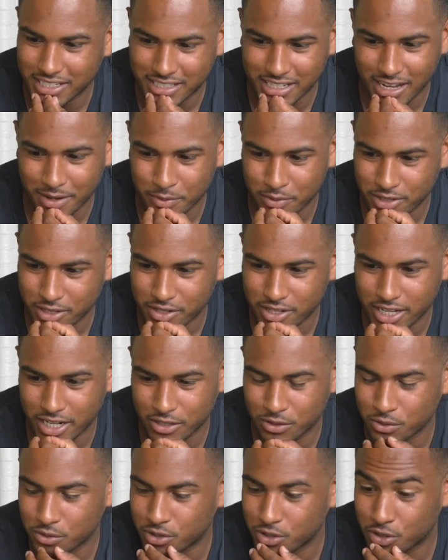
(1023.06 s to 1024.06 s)
time with it. You got to
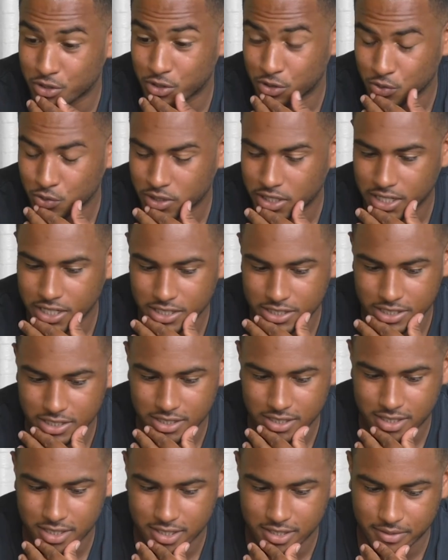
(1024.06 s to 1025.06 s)
do your due
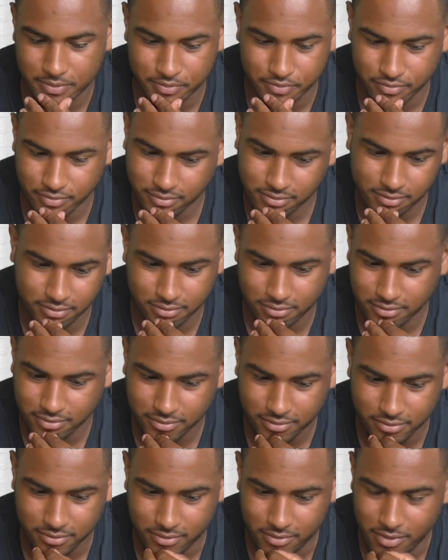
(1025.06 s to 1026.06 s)
diligence
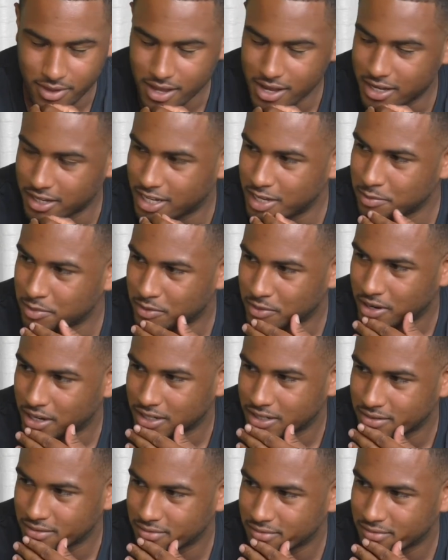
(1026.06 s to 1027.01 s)
and keep it rocking.